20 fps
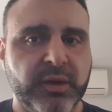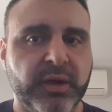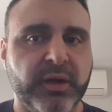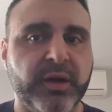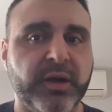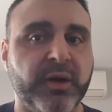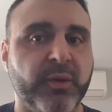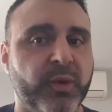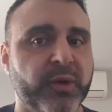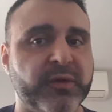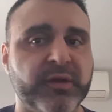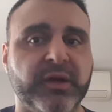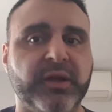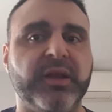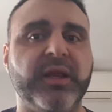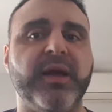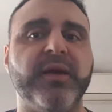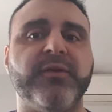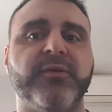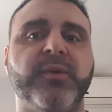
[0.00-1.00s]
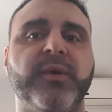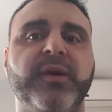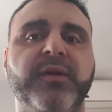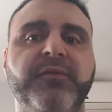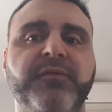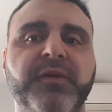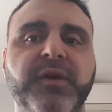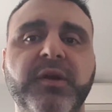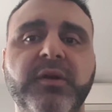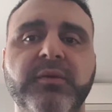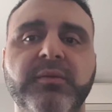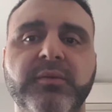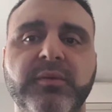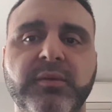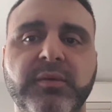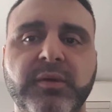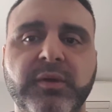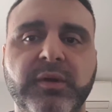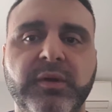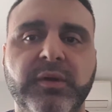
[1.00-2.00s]
and it was a Class 1 event.
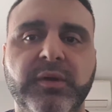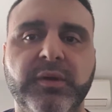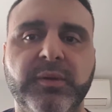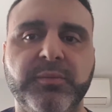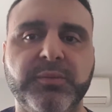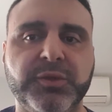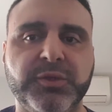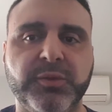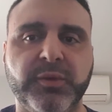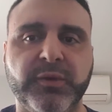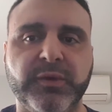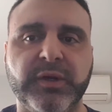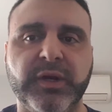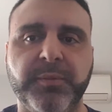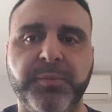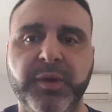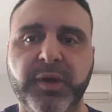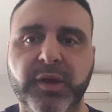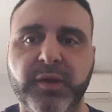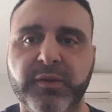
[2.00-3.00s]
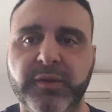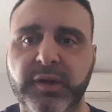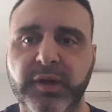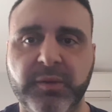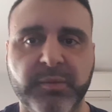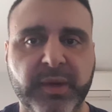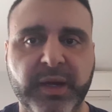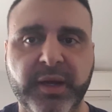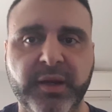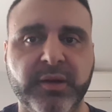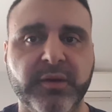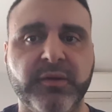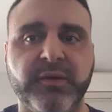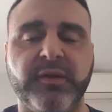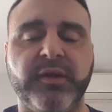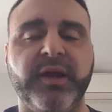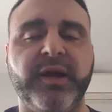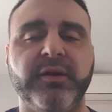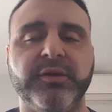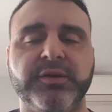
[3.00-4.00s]
She wasn't up against any maiden
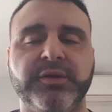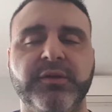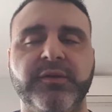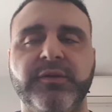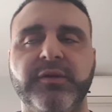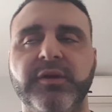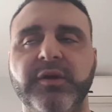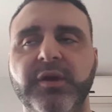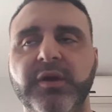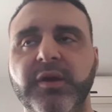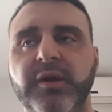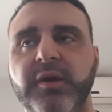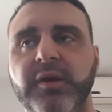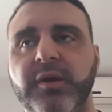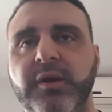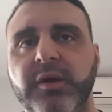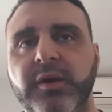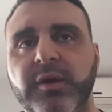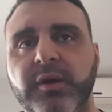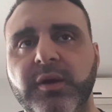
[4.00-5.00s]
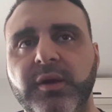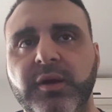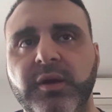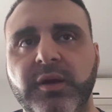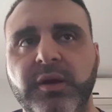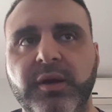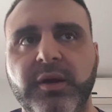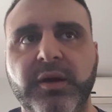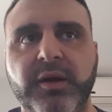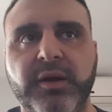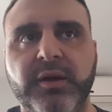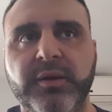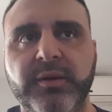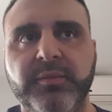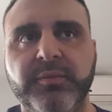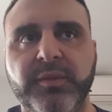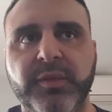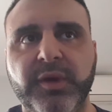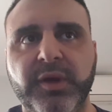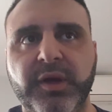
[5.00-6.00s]
slouches.
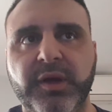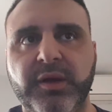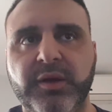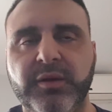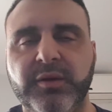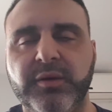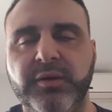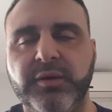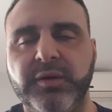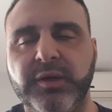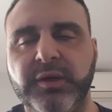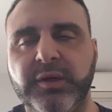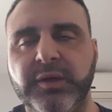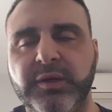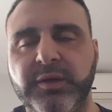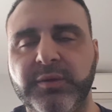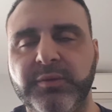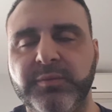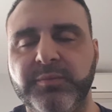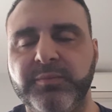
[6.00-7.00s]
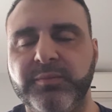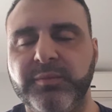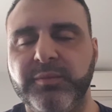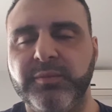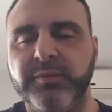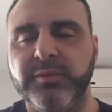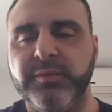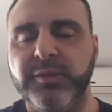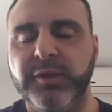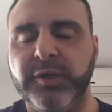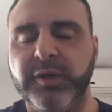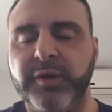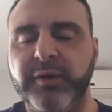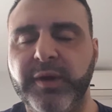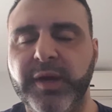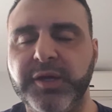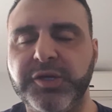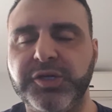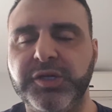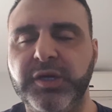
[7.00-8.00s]
And you
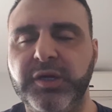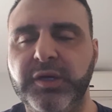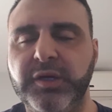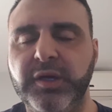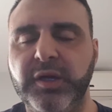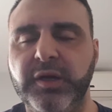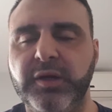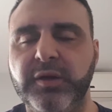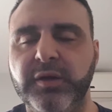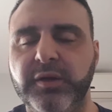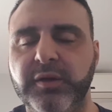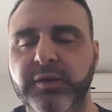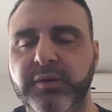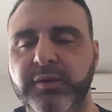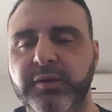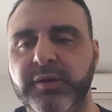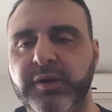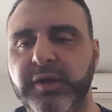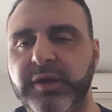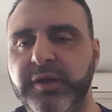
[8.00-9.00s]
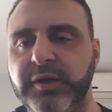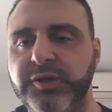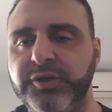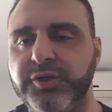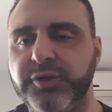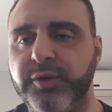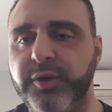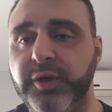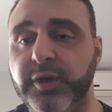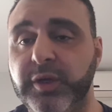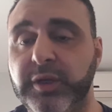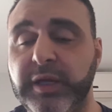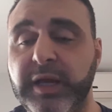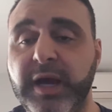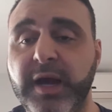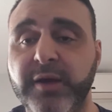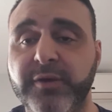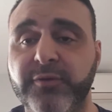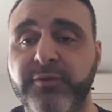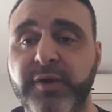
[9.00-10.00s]
know, as she did during her
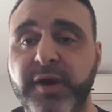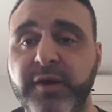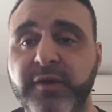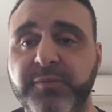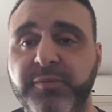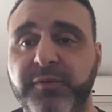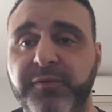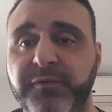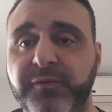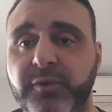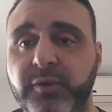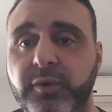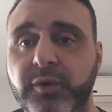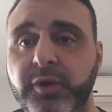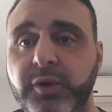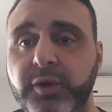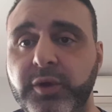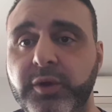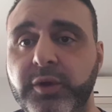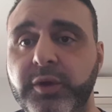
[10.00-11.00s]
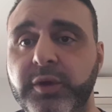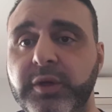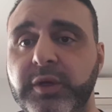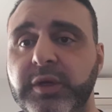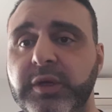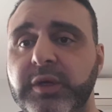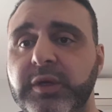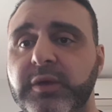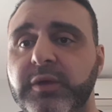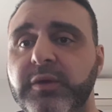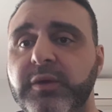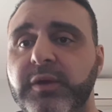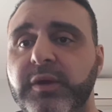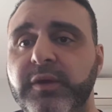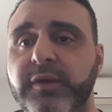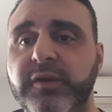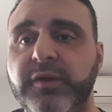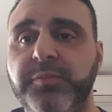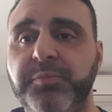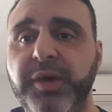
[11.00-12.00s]
last race before her
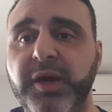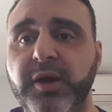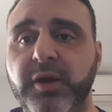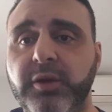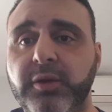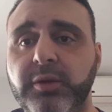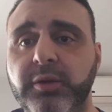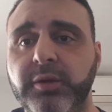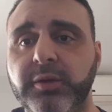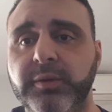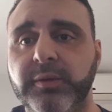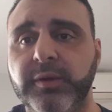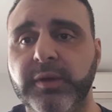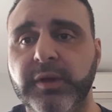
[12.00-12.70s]
spell,